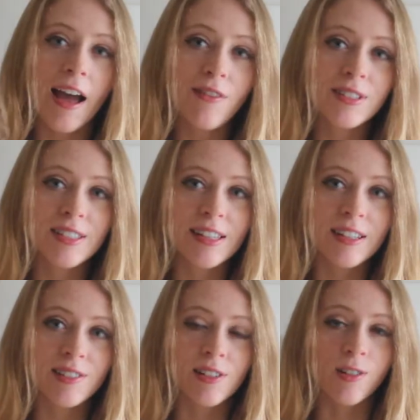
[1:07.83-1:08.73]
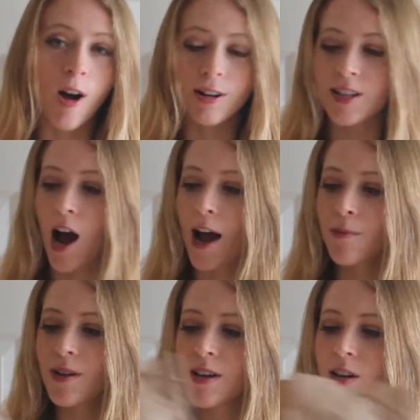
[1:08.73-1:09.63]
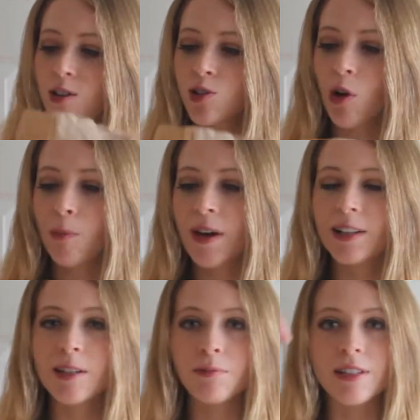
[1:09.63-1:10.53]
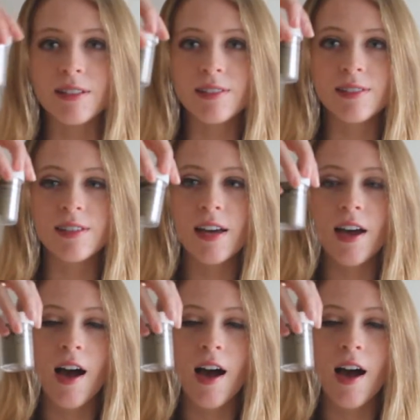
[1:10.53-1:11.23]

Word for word: haven't seen this in a long time, so I picked up this